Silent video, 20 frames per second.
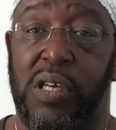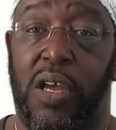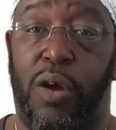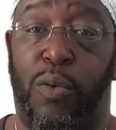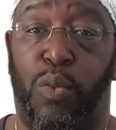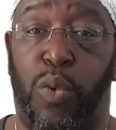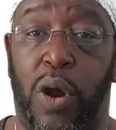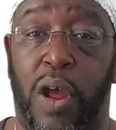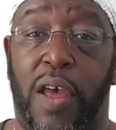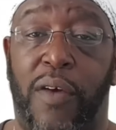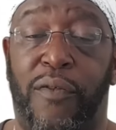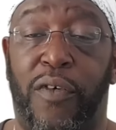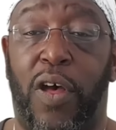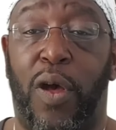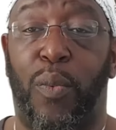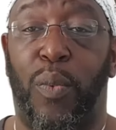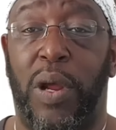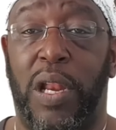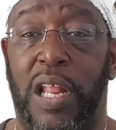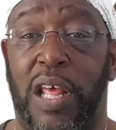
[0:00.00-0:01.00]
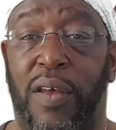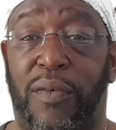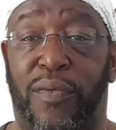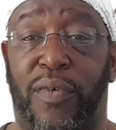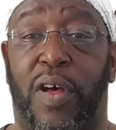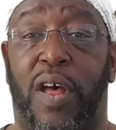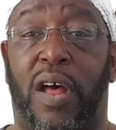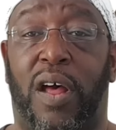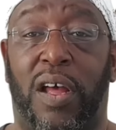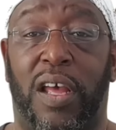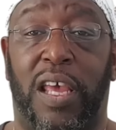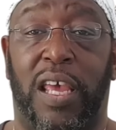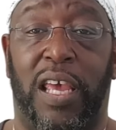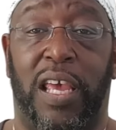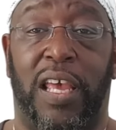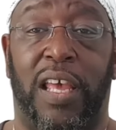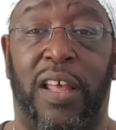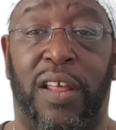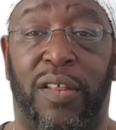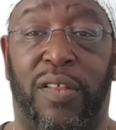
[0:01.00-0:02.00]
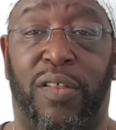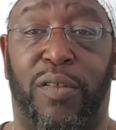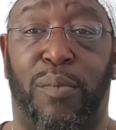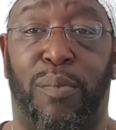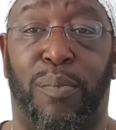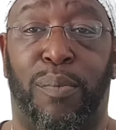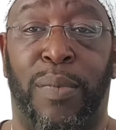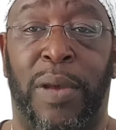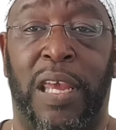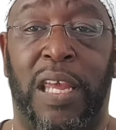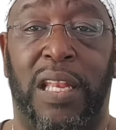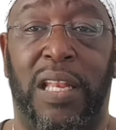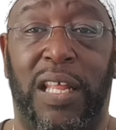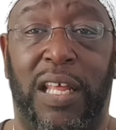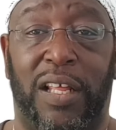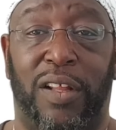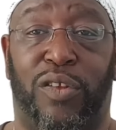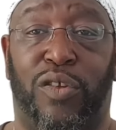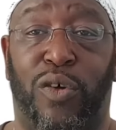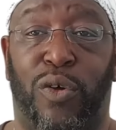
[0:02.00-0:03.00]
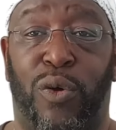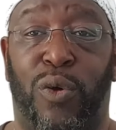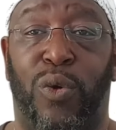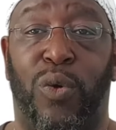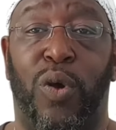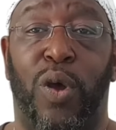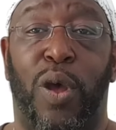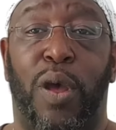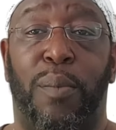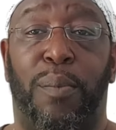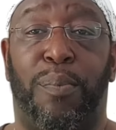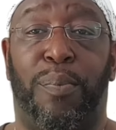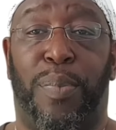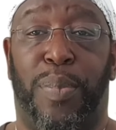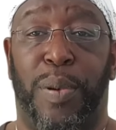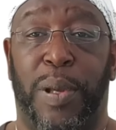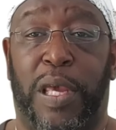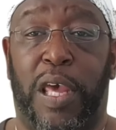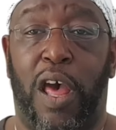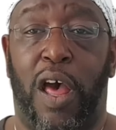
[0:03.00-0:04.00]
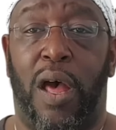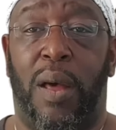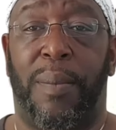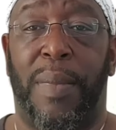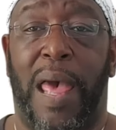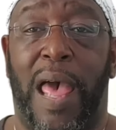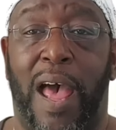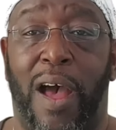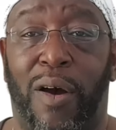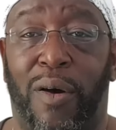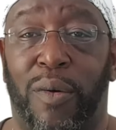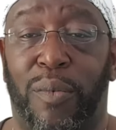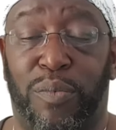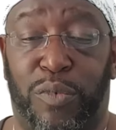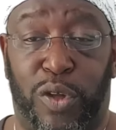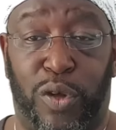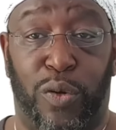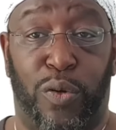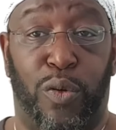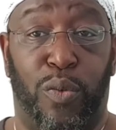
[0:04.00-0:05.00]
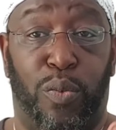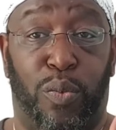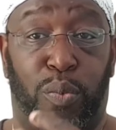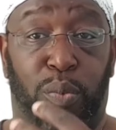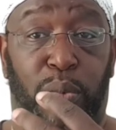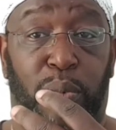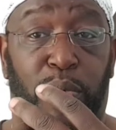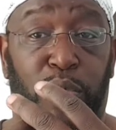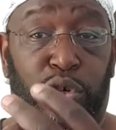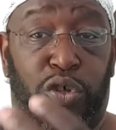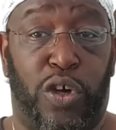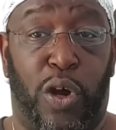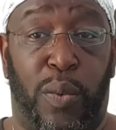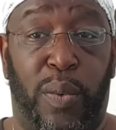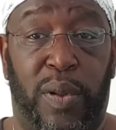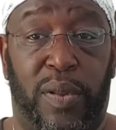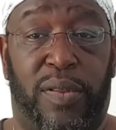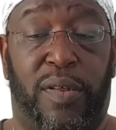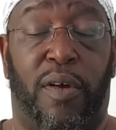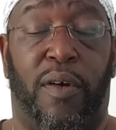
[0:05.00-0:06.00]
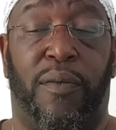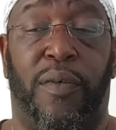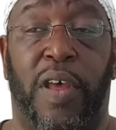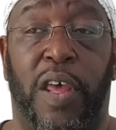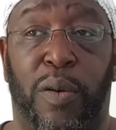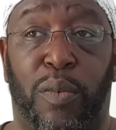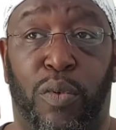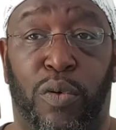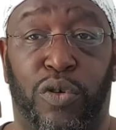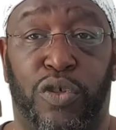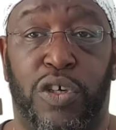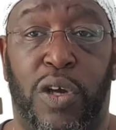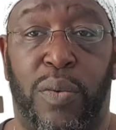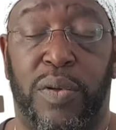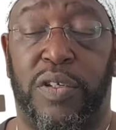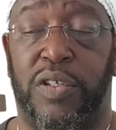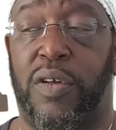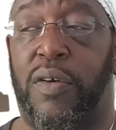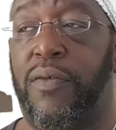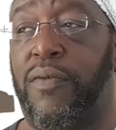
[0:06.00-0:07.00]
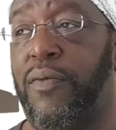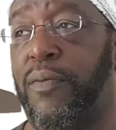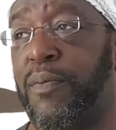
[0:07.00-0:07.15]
whenever it is meaning to become out, to show itself, it will show itself.